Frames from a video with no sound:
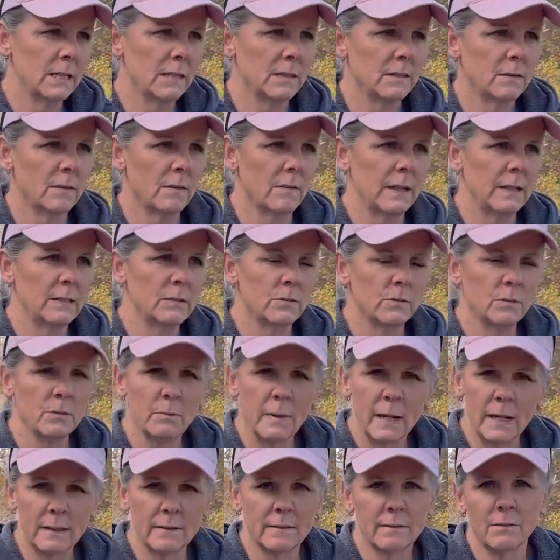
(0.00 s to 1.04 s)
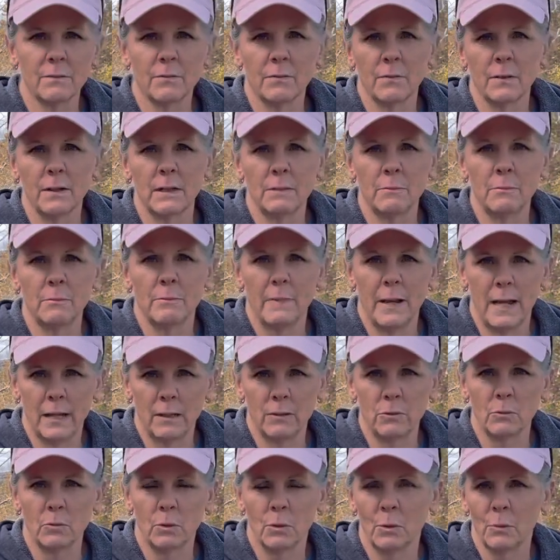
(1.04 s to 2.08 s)
you know, they do make different
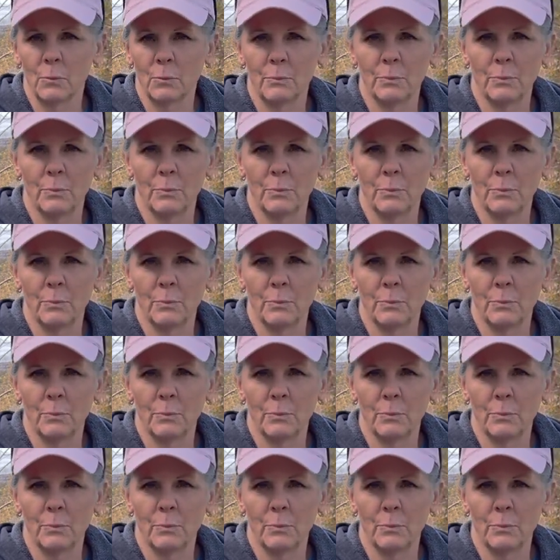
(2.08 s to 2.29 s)
manual